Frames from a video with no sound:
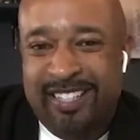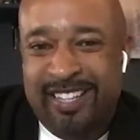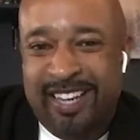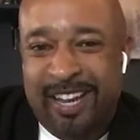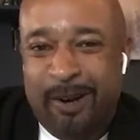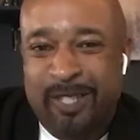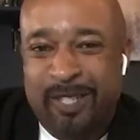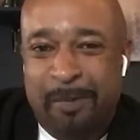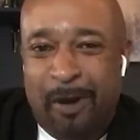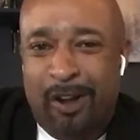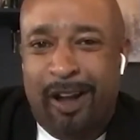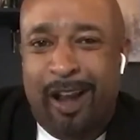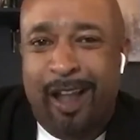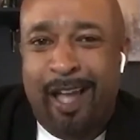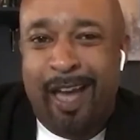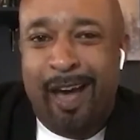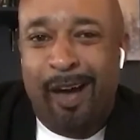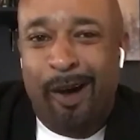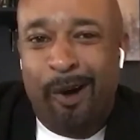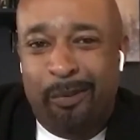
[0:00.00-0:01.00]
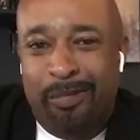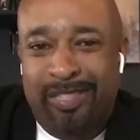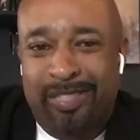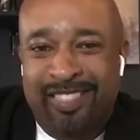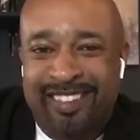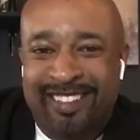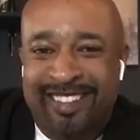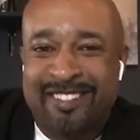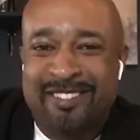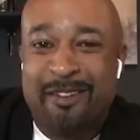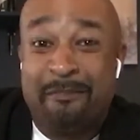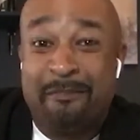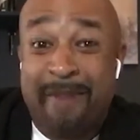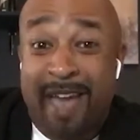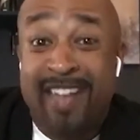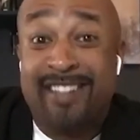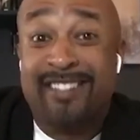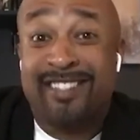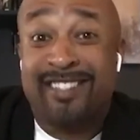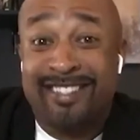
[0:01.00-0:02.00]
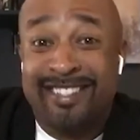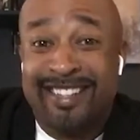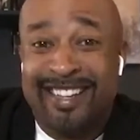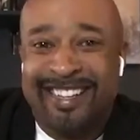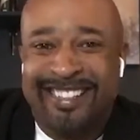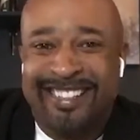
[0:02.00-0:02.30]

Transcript: cares about our health. Can you imagine?